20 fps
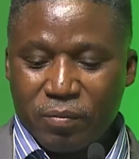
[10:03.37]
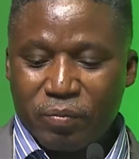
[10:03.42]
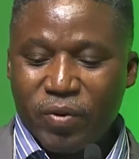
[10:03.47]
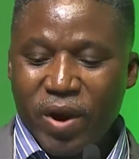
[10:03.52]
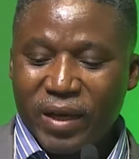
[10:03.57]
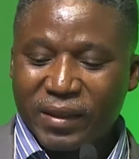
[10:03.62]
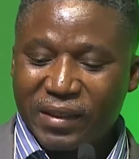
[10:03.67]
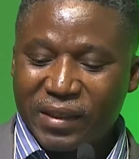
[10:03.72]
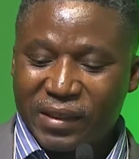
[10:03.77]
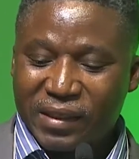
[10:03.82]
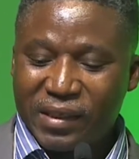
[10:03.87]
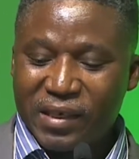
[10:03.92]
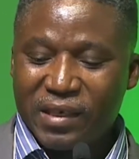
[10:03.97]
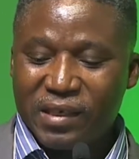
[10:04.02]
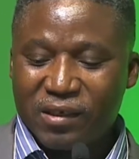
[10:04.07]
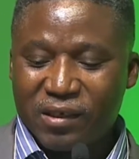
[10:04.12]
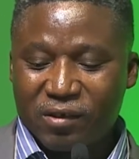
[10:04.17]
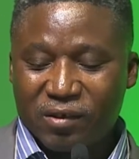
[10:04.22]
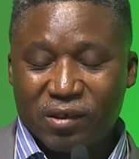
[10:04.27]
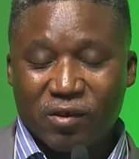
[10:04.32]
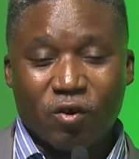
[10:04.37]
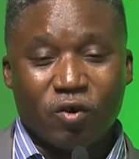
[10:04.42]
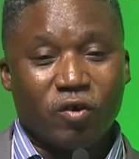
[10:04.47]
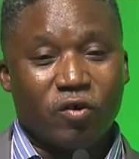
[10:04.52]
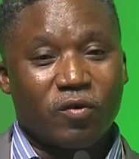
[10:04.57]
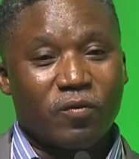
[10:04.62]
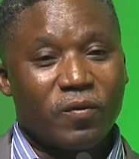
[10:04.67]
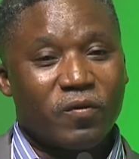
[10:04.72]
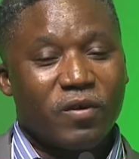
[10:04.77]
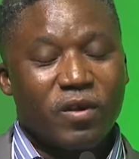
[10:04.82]
practices,
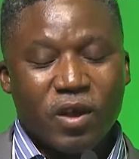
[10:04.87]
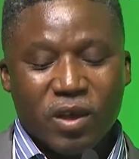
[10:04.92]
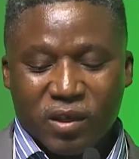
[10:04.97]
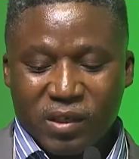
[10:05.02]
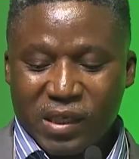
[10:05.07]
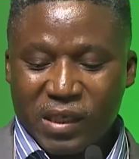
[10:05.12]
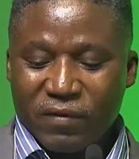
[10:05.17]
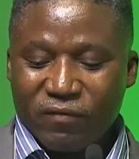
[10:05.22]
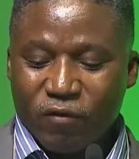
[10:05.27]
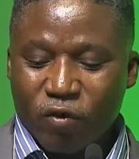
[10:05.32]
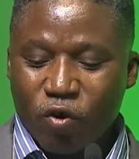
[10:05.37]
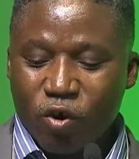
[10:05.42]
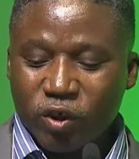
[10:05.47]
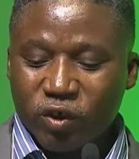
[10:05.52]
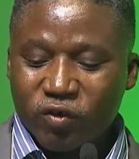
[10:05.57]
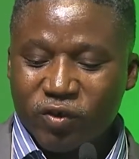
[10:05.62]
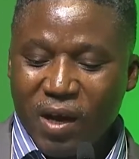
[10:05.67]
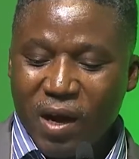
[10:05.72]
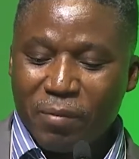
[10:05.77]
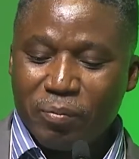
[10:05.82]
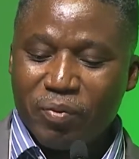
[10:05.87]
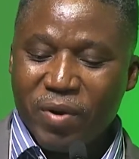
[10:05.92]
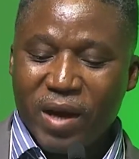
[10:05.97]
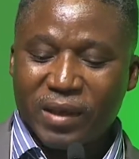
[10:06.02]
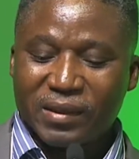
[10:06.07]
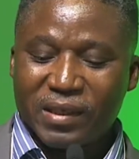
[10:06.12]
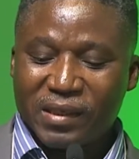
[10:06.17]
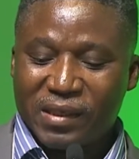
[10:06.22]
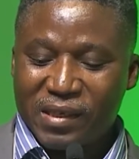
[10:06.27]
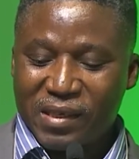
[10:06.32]
silvicultural
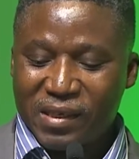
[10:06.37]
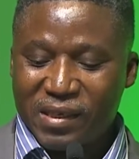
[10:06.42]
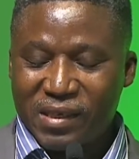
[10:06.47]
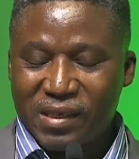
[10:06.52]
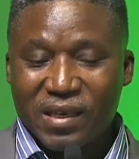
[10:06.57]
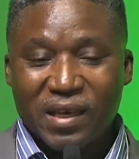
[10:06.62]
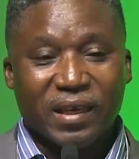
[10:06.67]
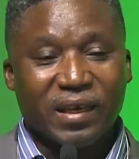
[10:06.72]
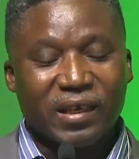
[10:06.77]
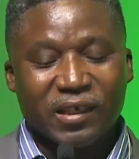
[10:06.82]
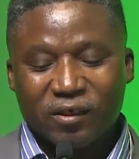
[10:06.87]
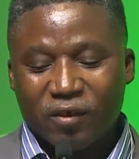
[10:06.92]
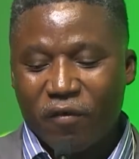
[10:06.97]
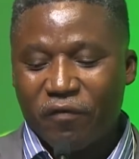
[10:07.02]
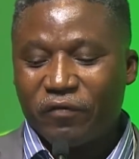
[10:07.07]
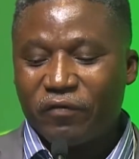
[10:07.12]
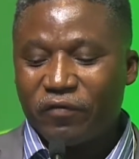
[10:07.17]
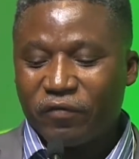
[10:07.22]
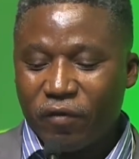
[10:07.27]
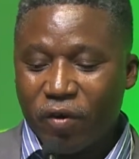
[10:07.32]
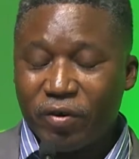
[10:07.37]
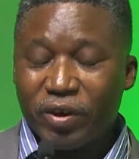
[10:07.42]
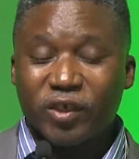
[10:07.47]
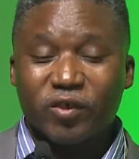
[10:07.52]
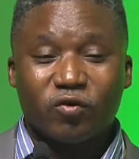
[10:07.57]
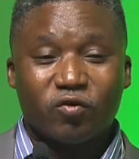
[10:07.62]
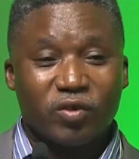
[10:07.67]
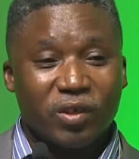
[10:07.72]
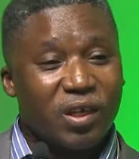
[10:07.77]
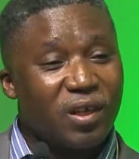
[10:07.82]
practices in the case of
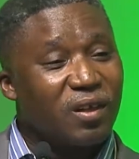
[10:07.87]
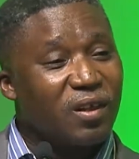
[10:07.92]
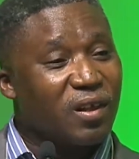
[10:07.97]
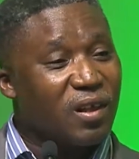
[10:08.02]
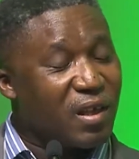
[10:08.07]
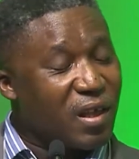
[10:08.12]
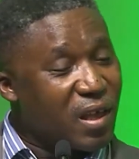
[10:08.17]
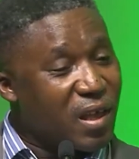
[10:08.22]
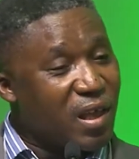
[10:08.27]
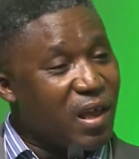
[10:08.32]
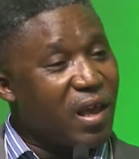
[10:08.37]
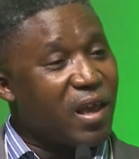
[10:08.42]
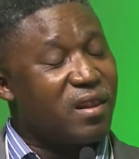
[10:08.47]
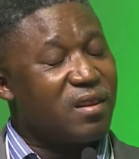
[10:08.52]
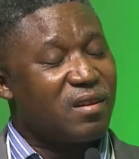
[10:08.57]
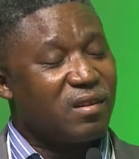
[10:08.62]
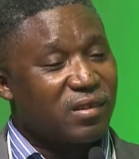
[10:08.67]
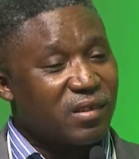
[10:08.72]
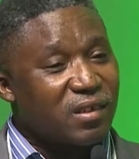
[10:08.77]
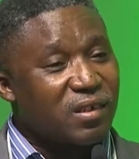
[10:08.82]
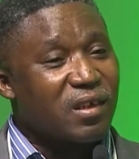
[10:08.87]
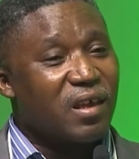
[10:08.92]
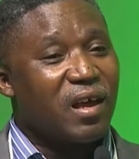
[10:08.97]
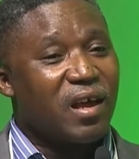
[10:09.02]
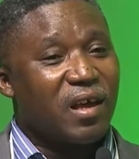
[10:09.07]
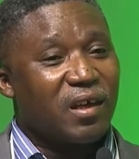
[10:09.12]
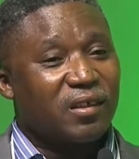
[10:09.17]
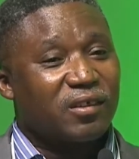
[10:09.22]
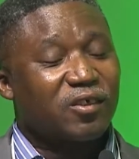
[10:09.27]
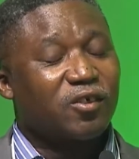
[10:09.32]
forestry, and
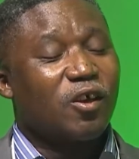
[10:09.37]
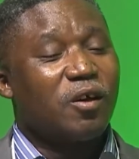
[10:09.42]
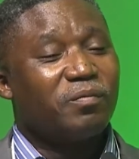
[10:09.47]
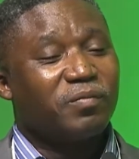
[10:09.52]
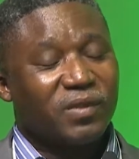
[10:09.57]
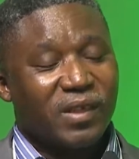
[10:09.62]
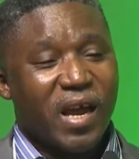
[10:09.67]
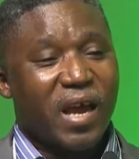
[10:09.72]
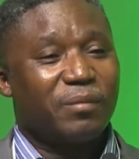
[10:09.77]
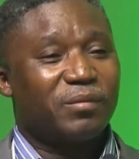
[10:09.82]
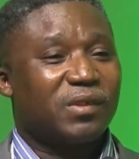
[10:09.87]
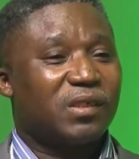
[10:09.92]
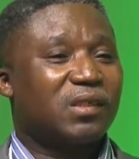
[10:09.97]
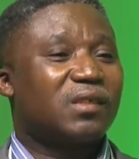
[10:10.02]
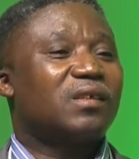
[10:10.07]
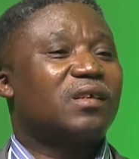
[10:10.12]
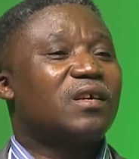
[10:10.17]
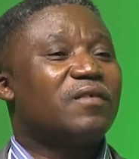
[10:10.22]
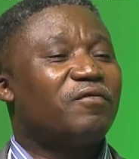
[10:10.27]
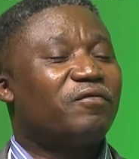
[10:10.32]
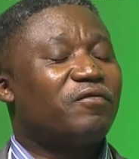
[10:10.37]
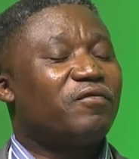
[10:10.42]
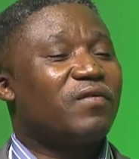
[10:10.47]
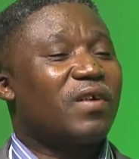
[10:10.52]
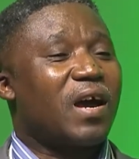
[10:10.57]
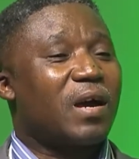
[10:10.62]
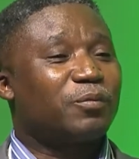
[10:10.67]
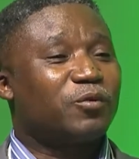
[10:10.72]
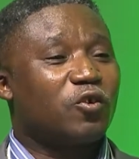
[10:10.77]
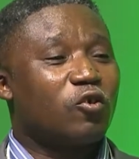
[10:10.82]
sometimes, if
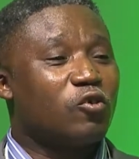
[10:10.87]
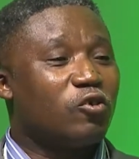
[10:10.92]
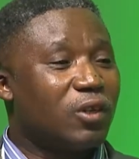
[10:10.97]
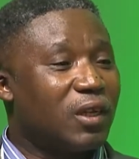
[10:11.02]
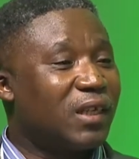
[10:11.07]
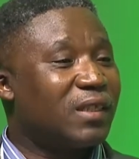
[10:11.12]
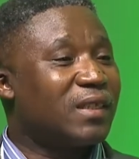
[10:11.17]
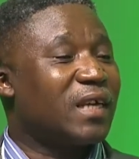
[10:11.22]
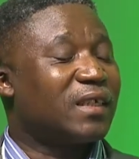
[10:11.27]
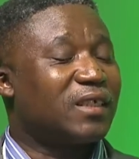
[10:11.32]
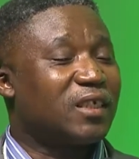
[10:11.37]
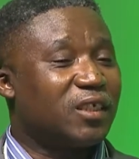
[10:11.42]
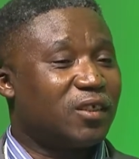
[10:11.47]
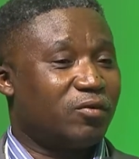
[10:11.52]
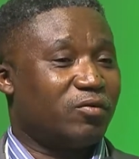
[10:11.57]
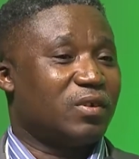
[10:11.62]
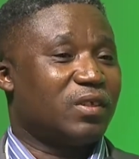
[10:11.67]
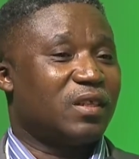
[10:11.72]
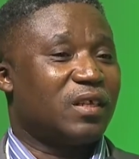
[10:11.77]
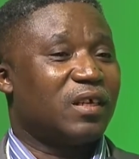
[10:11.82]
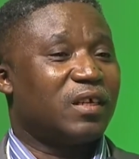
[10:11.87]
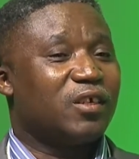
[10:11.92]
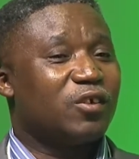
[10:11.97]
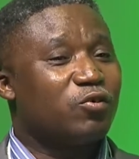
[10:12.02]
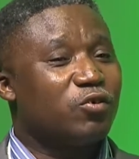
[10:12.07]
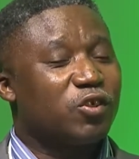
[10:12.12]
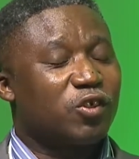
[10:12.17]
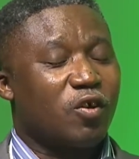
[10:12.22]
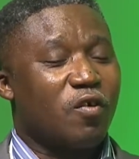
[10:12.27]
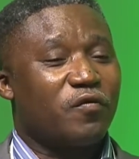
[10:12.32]
absolutely necessary, the
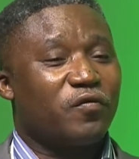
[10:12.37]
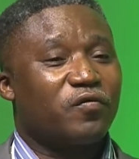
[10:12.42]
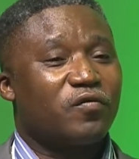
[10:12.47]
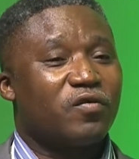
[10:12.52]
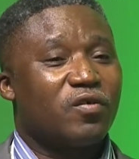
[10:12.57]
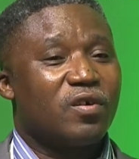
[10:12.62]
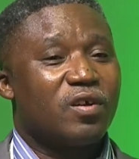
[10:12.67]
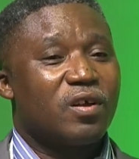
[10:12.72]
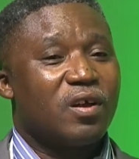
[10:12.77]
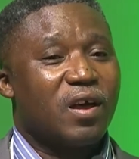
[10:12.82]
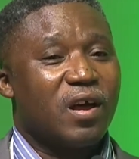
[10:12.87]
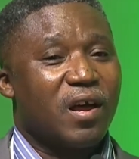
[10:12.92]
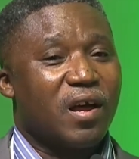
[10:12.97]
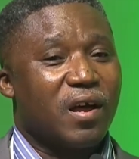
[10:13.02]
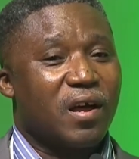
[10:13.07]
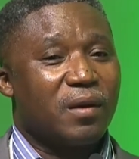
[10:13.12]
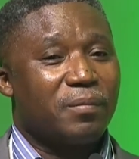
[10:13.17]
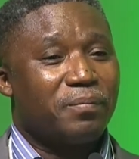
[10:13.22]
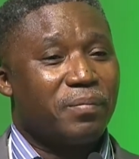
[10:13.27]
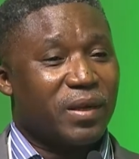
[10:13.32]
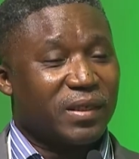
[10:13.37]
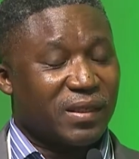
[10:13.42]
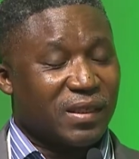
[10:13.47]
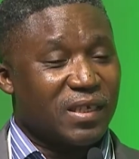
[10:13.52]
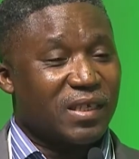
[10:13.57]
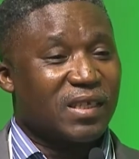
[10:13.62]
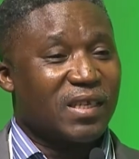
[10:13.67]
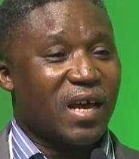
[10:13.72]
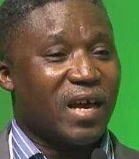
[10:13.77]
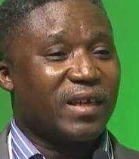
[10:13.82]
use of
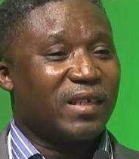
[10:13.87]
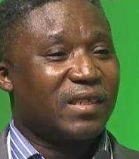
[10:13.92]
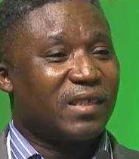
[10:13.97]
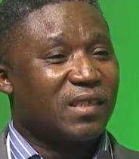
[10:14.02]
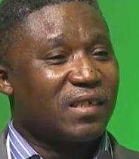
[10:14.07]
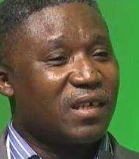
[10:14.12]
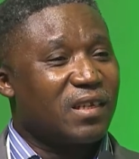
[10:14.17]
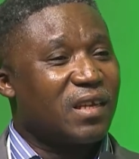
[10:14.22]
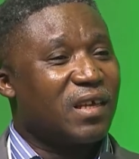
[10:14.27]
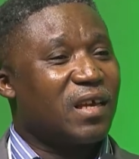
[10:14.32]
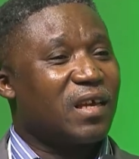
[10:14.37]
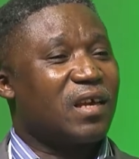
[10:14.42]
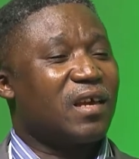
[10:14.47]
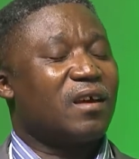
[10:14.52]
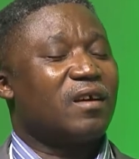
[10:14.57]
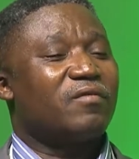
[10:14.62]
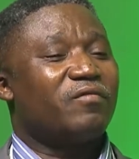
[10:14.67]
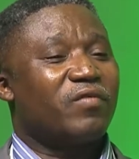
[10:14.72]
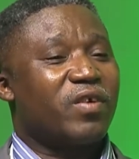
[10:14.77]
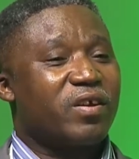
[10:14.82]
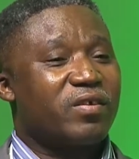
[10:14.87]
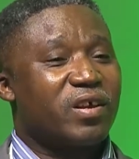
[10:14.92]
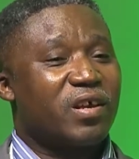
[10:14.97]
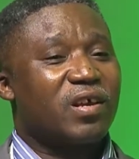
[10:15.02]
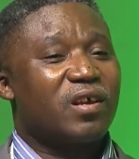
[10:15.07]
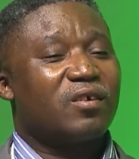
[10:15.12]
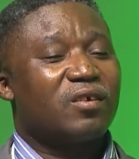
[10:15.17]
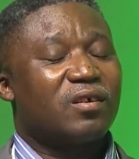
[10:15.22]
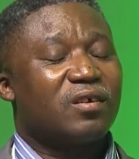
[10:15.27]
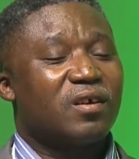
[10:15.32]
pesticides in a
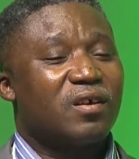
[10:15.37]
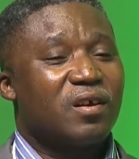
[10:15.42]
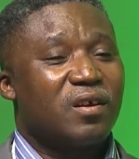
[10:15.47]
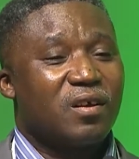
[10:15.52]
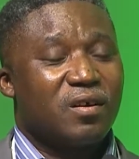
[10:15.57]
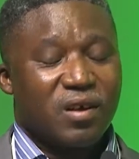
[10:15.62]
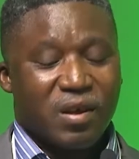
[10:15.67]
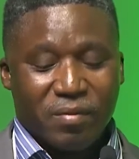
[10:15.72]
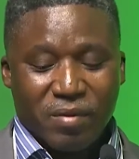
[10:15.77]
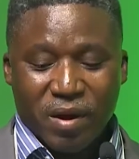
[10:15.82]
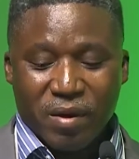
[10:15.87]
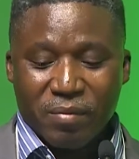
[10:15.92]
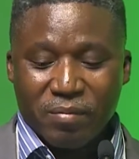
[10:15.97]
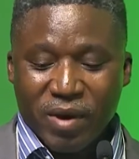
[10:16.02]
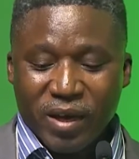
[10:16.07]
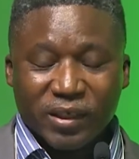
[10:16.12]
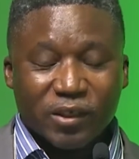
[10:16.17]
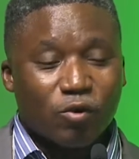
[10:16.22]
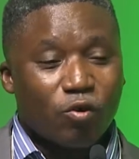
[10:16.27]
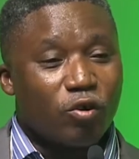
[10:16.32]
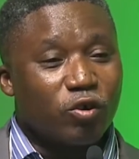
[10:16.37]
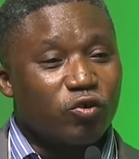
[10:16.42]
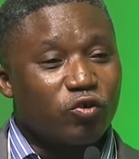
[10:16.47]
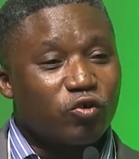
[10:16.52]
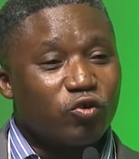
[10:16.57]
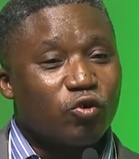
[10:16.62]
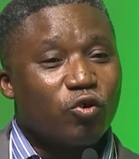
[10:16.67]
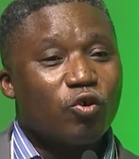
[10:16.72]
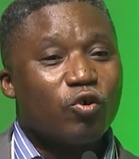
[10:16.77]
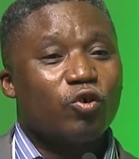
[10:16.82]
very much
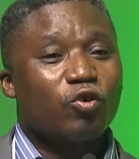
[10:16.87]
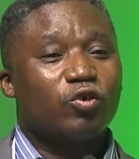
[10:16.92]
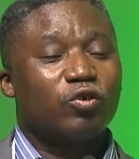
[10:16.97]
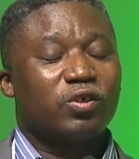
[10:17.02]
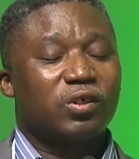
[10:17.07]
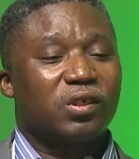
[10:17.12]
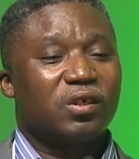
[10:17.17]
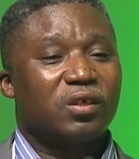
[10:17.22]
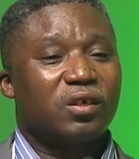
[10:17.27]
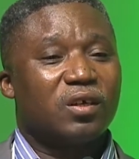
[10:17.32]
controlled